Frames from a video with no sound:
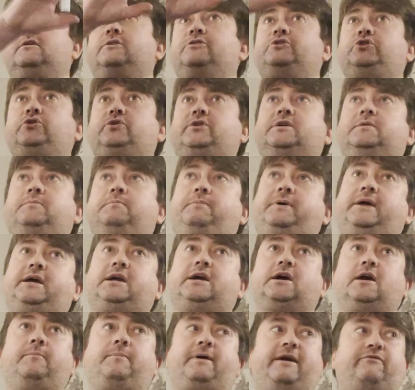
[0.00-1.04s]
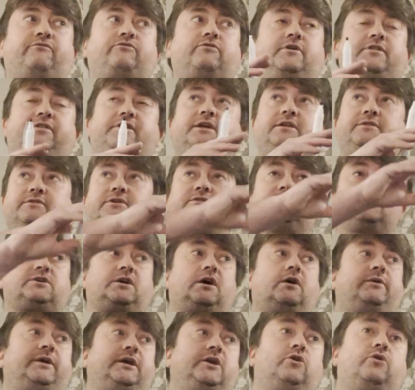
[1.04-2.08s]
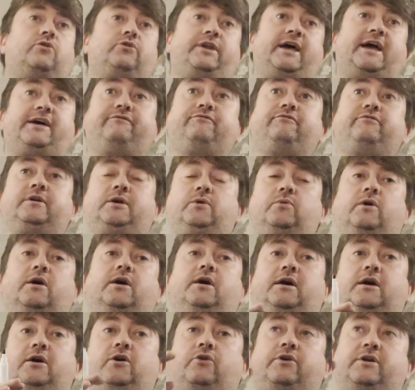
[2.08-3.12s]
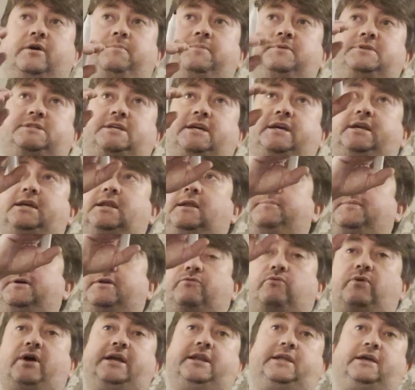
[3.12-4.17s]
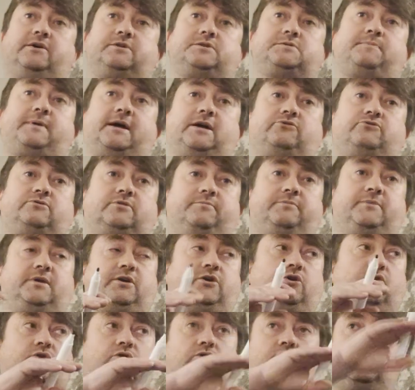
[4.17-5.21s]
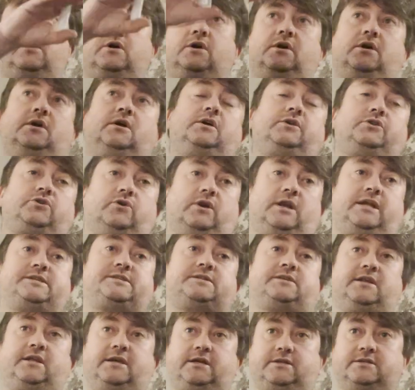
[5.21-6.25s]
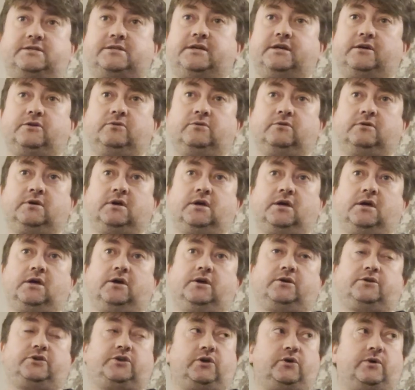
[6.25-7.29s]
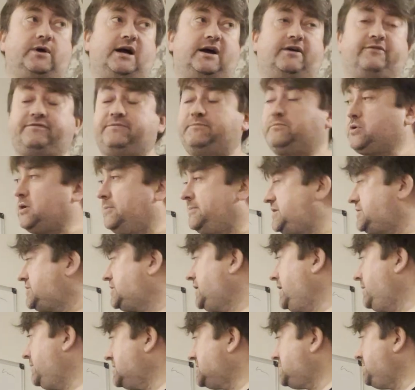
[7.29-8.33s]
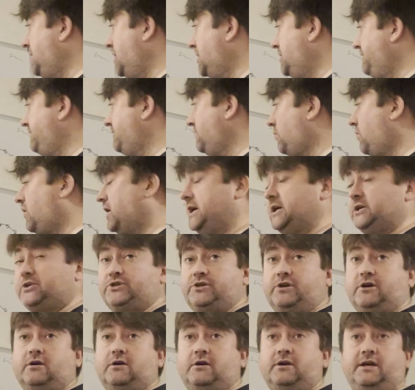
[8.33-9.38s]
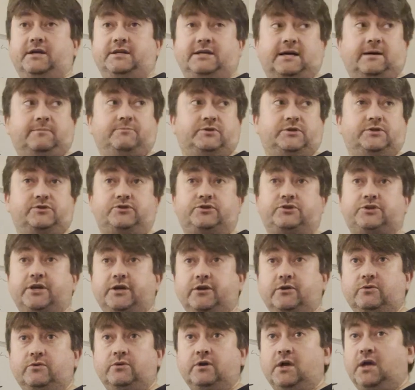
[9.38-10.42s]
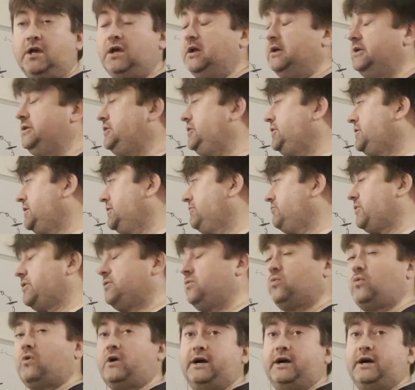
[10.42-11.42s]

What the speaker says: you can pick up everything that's going on everywhere on a particular bit of radio spectrum that you're listening to. You have promiscuous mode for WireShark adapters 2. You can run